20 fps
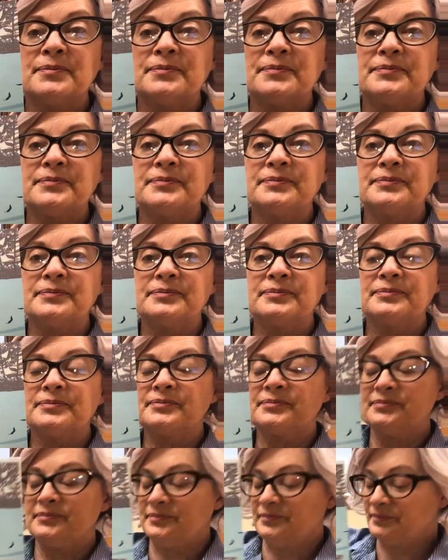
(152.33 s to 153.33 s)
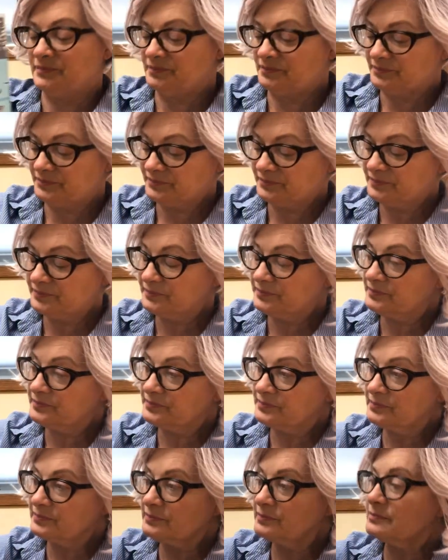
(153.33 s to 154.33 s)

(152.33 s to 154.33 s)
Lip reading: No one is speaking in this clip.